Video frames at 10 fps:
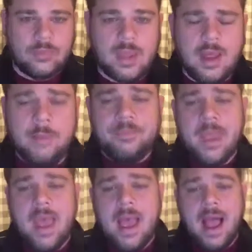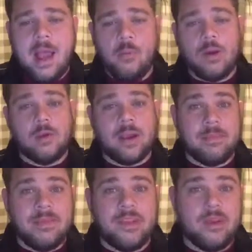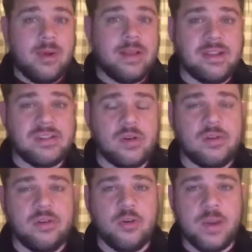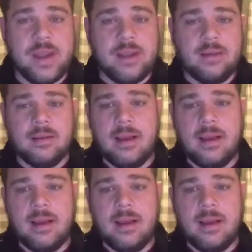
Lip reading: I would recommend that you go ahead and get started on your reading.